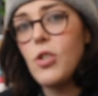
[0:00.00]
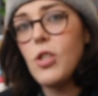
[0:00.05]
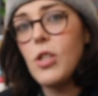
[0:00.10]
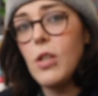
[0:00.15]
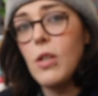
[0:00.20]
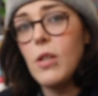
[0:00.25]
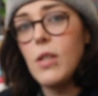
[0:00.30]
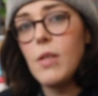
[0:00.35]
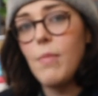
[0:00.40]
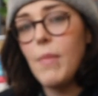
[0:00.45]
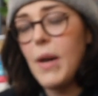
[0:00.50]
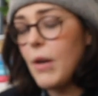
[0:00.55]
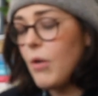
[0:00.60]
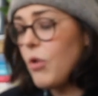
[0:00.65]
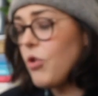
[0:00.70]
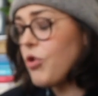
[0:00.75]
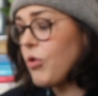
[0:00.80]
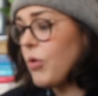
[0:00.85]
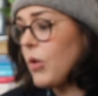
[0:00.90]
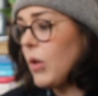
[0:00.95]
to Tamara
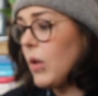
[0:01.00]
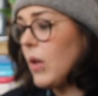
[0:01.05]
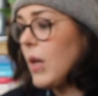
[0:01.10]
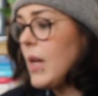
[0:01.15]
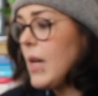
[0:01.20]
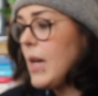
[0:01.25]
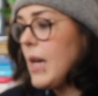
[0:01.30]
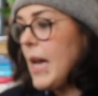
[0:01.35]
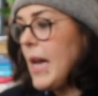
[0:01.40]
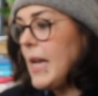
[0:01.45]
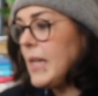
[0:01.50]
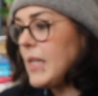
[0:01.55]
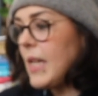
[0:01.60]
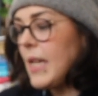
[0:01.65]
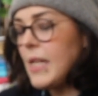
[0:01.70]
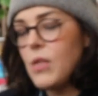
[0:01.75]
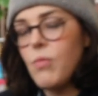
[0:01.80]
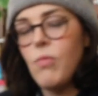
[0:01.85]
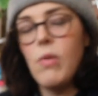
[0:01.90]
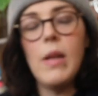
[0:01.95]
Drewe it's,
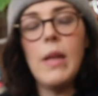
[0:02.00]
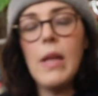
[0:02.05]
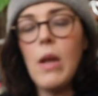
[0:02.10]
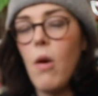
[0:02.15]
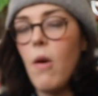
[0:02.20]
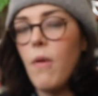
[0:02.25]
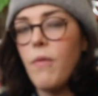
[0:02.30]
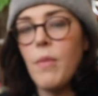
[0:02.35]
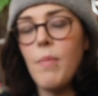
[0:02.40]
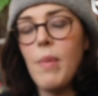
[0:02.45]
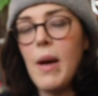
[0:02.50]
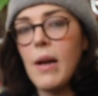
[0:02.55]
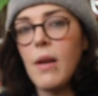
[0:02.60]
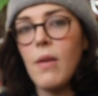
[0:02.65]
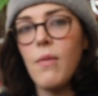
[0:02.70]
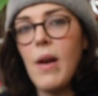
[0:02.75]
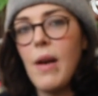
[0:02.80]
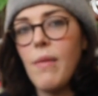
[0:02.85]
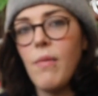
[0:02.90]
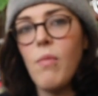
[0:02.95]
it's really off the back
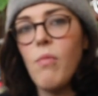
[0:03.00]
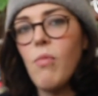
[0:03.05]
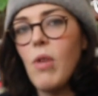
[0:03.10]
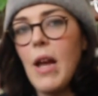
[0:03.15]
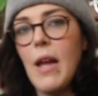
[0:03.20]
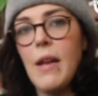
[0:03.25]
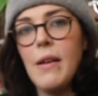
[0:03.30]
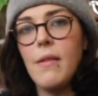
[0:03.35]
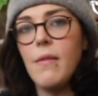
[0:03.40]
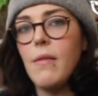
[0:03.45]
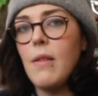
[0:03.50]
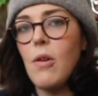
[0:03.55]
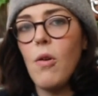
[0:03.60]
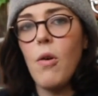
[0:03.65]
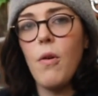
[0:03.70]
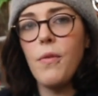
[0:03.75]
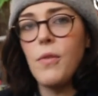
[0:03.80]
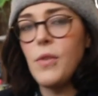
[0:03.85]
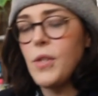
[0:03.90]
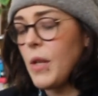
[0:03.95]
of having read the
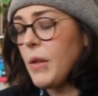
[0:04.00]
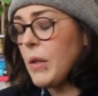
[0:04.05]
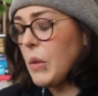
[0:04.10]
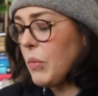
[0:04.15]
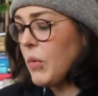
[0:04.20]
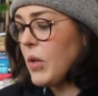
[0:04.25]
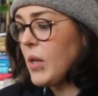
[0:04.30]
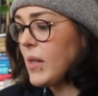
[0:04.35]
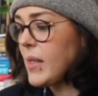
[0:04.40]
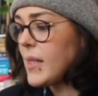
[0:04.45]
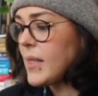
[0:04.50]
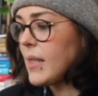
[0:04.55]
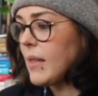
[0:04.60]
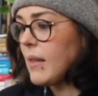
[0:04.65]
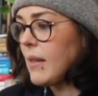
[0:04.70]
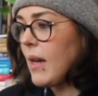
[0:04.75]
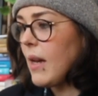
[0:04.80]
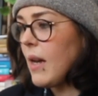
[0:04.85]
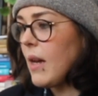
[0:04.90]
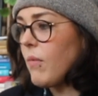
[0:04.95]
author's other works
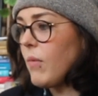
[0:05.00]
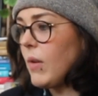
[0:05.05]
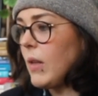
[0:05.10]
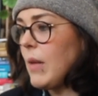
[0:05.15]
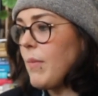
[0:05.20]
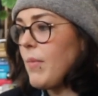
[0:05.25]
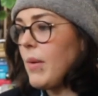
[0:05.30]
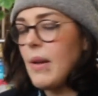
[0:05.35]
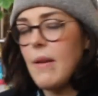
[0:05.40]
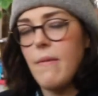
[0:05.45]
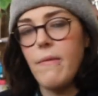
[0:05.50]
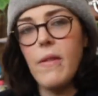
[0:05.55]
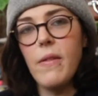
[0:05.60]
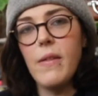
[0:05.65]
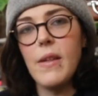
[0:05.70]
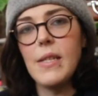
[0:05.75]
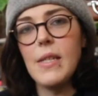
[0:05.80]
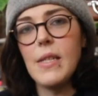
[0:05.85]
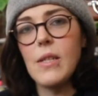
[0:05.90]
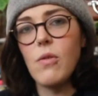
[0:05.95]
that I really believe that
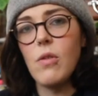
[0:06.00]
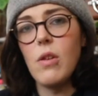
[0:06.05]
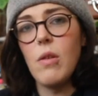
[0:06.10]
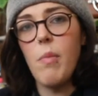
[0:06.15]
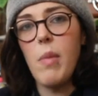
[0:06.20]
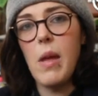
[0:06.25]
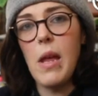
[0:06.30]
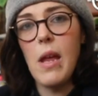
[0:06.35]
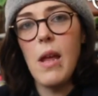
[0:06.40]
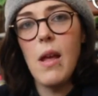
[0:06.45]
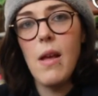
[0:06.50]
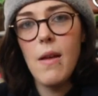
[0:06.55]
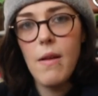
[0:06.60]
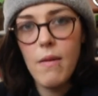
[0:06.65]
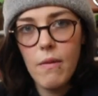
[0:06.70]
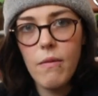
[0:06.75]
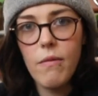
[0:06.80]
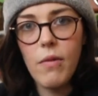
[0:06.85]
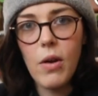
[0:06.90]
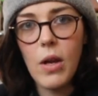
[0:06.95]
this is going to be
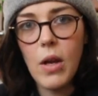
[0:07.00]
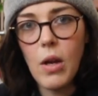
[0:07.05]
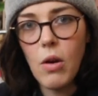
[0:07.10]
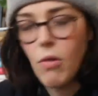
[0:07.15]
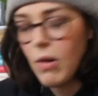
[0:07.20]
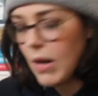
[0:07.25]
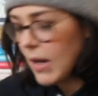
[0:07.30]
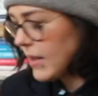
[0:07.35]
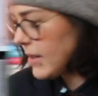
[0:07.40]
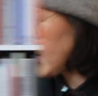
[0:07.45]
fucking great.